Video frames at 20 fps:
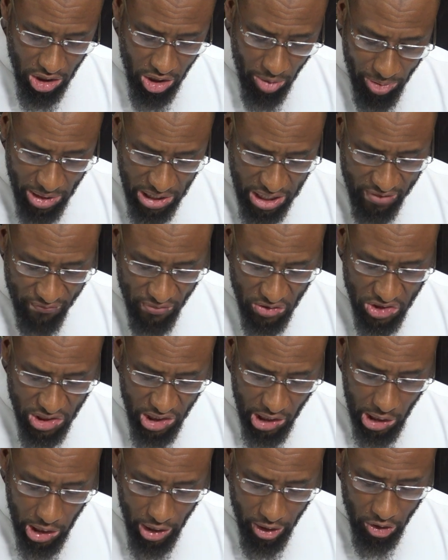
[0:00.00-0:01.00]
The believers
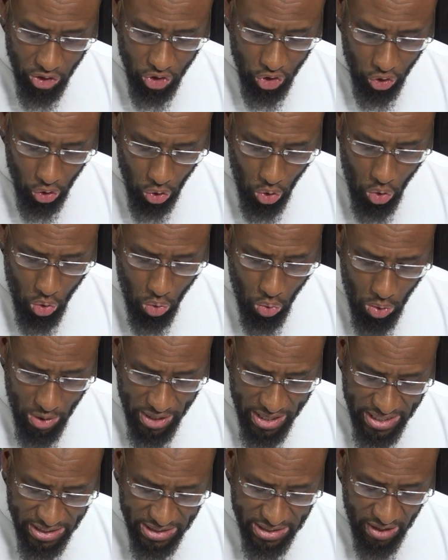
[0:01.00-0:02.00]
declared true
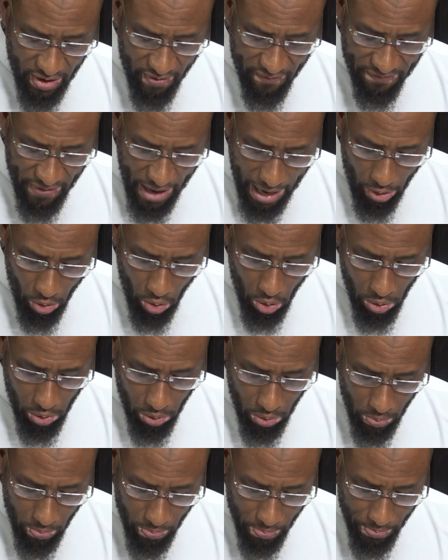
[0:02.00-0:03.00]
his
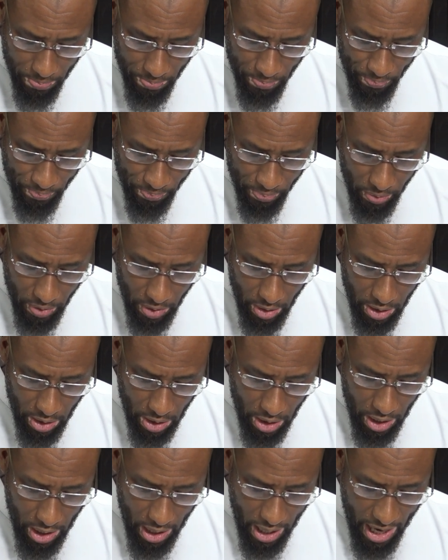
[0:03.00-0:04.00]
avowal
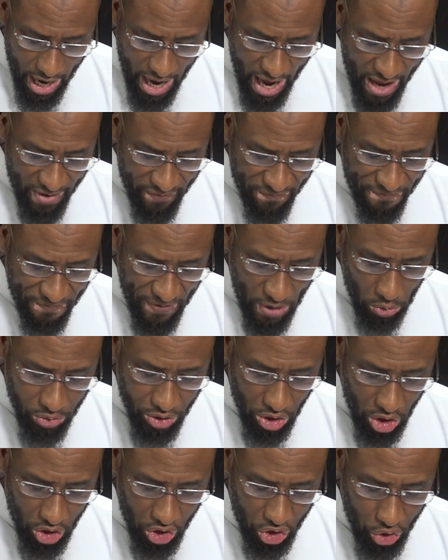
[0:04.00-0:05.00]
and
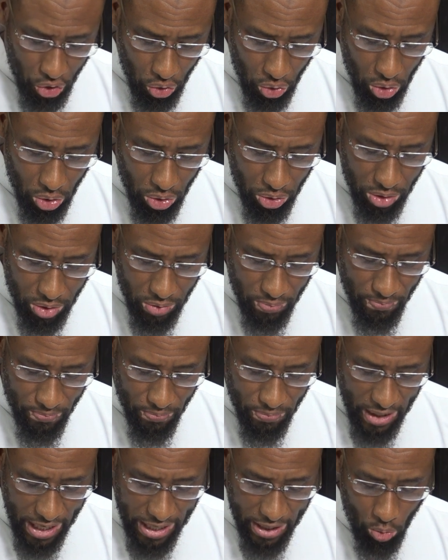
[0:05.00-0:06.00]
felt assured
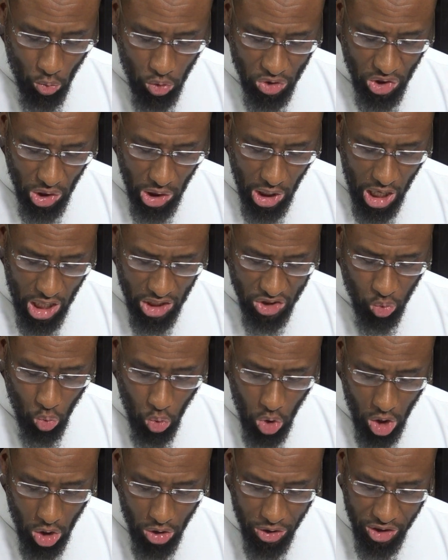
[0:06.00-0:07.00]
that it was Allah's
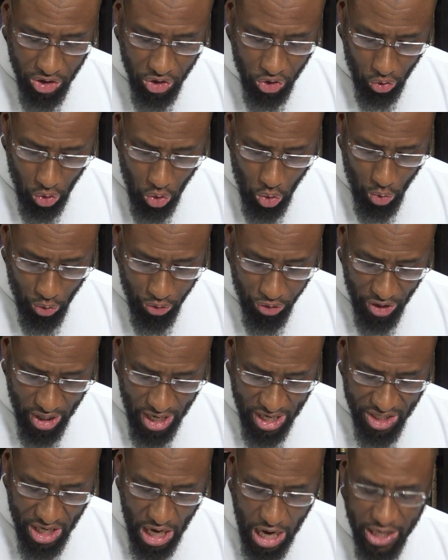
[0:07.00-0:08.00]
word and truth
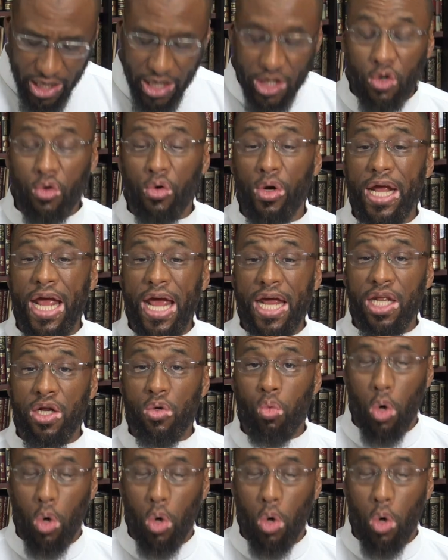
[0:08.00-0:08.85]
and not created